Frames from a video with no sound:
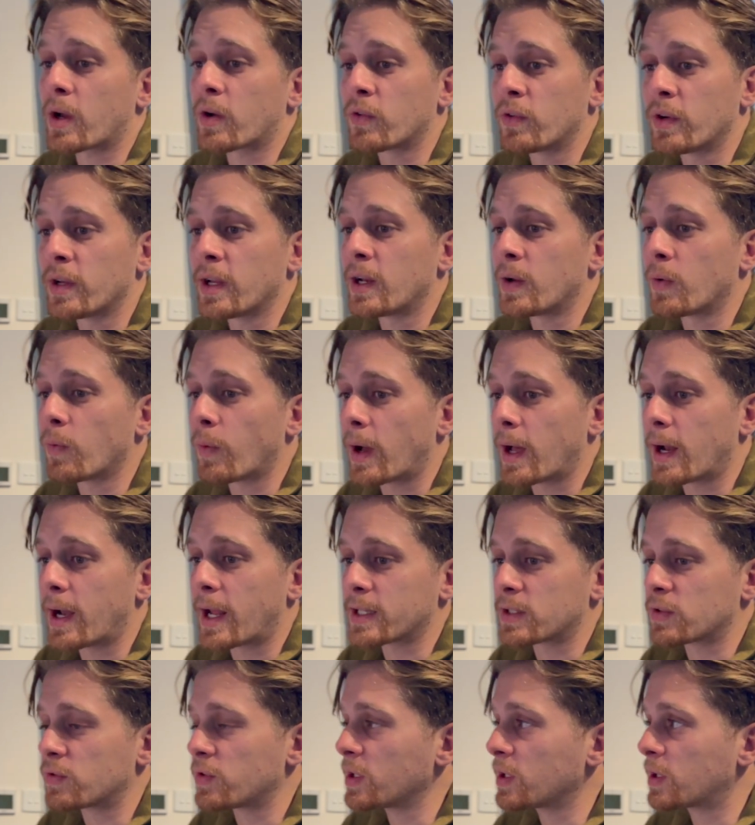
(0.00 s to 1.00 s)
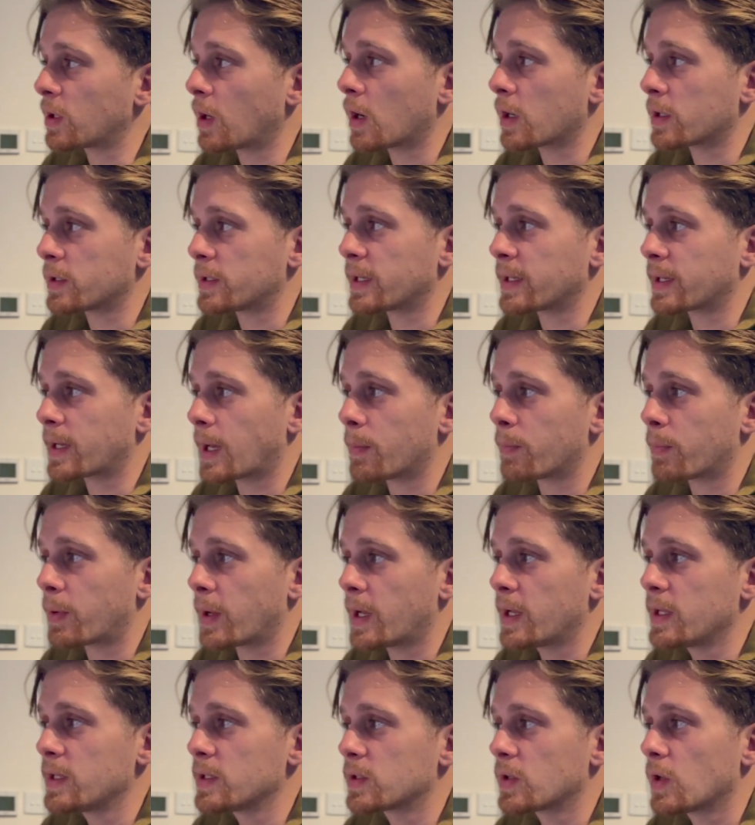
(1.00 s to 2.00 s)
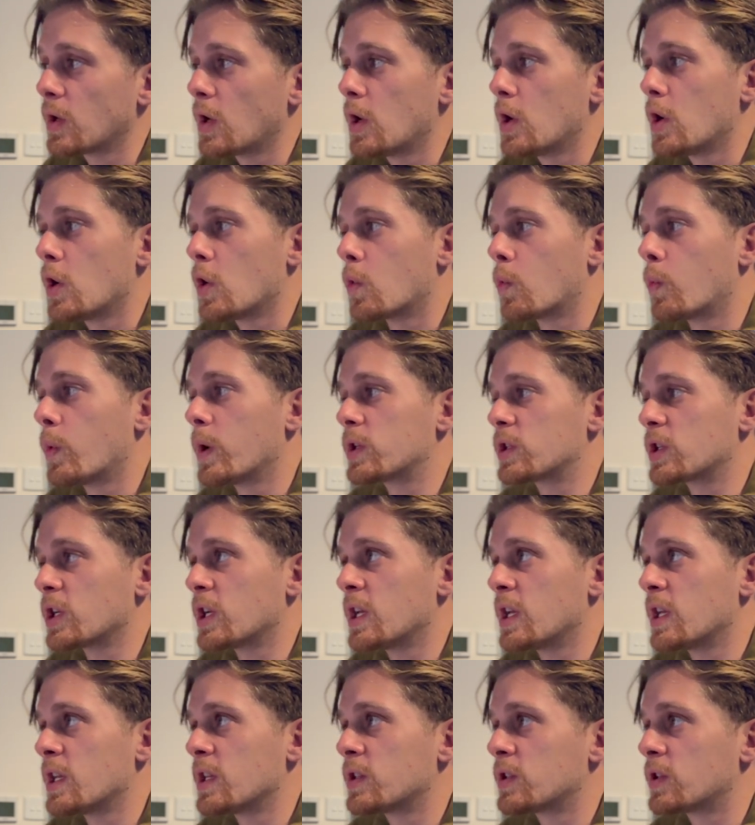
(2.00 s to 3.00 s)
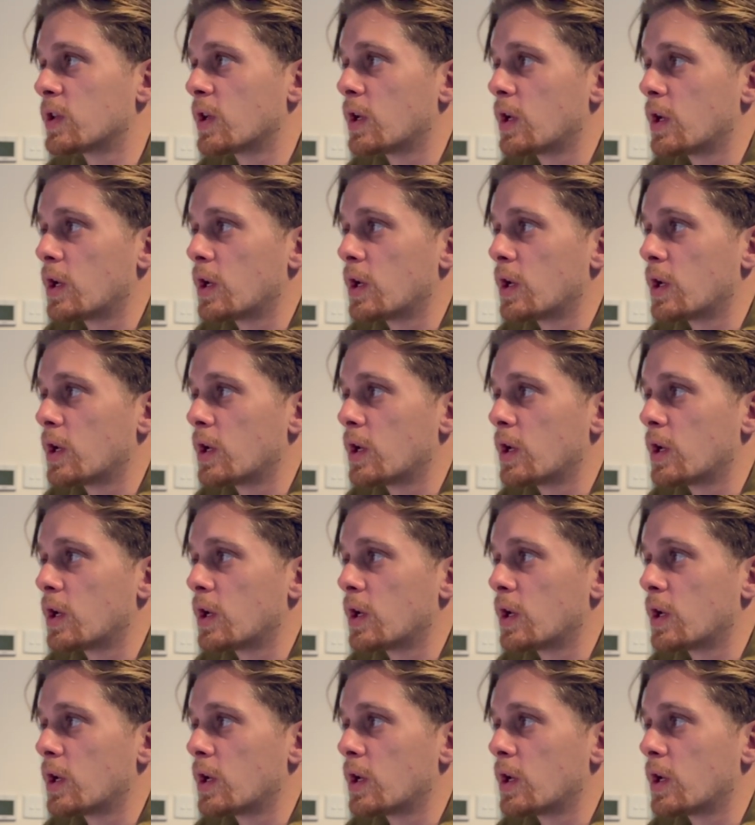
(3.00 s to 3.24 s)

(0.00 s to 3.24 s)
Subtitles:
really well as retargeting campaigns, which is